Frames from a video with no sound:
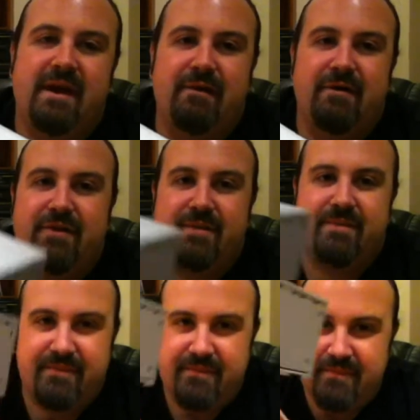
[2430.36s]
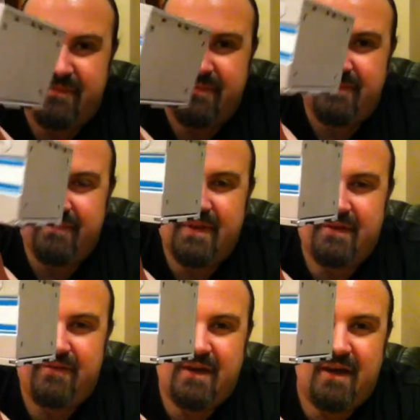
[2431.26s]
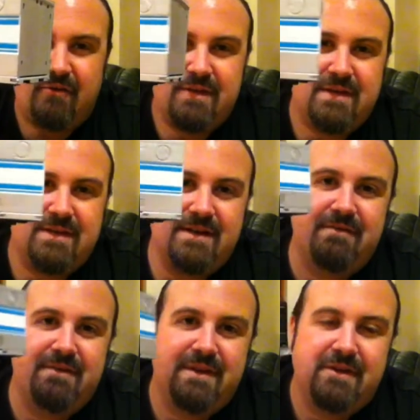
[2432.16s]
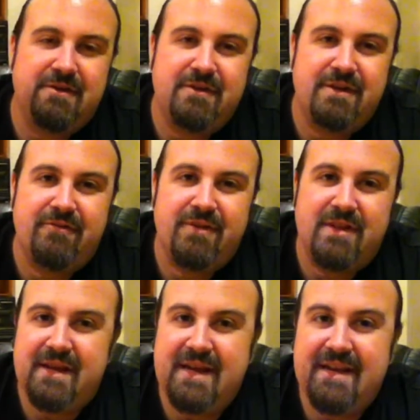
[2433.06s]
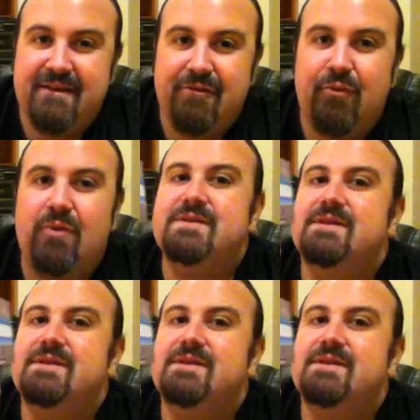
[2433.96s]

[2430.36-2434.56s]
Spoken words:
however, if you can get over this, I don't think you'd really need or want